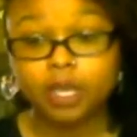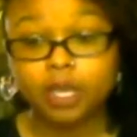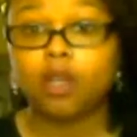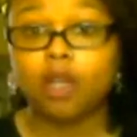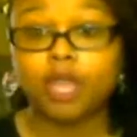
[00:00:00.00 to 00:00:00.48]

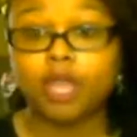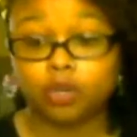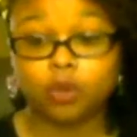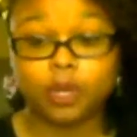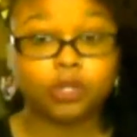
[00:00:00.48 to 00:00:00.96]
And then you're
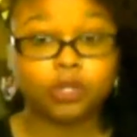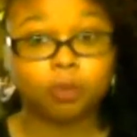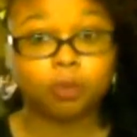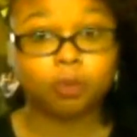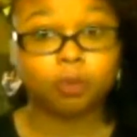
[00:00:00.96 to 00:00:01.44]
going to
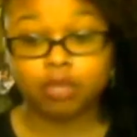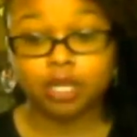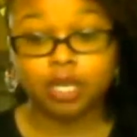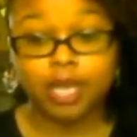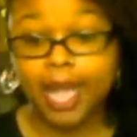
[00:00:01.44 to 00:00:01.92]
put
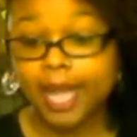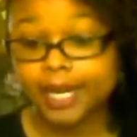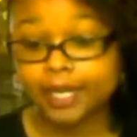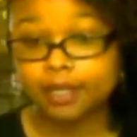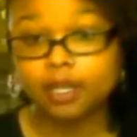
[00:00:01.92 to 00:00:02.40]
the
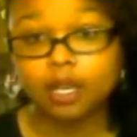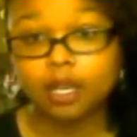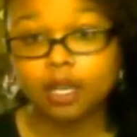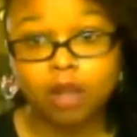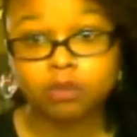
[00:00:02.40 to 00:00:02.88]
added
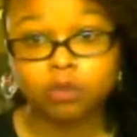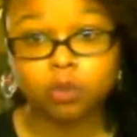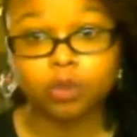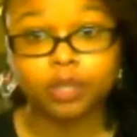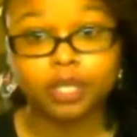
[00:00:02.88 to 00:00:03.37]
amount,
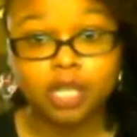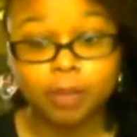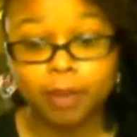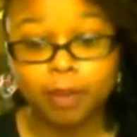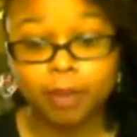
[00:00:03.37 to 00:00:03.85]
or the
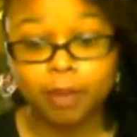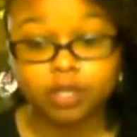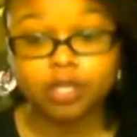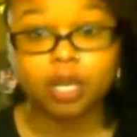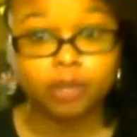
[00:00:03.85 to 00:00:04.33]
sum
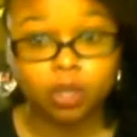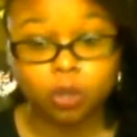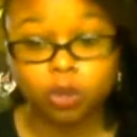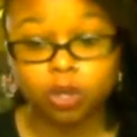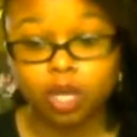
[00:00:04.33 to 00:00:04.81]

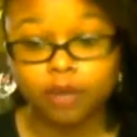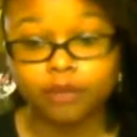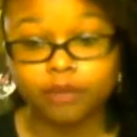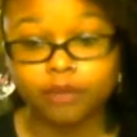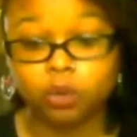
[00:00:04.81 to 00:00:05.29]
total
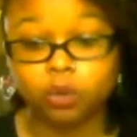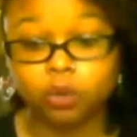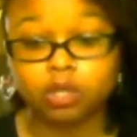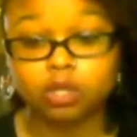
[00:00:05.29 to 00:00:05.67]
of those